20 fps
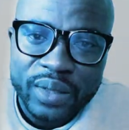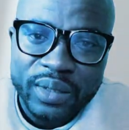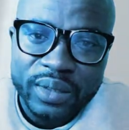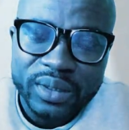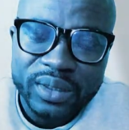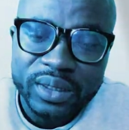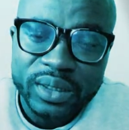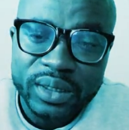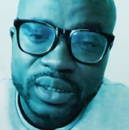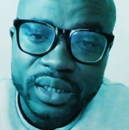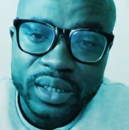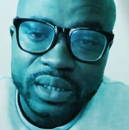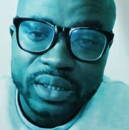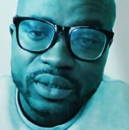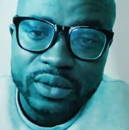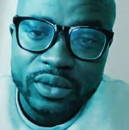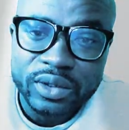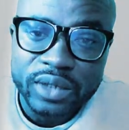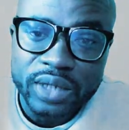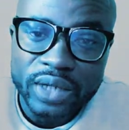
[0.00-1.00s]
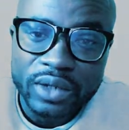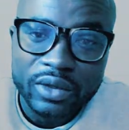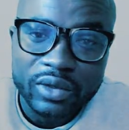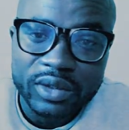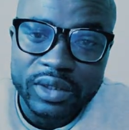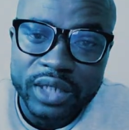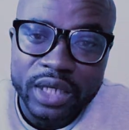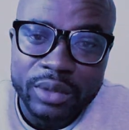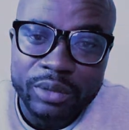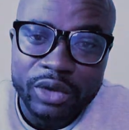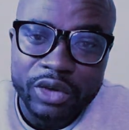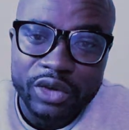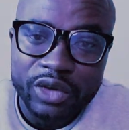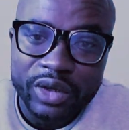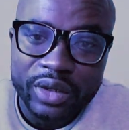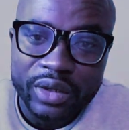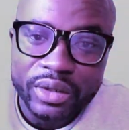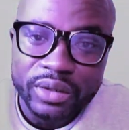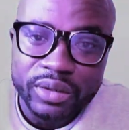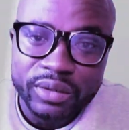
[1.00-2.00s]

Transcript: These kids are not only American.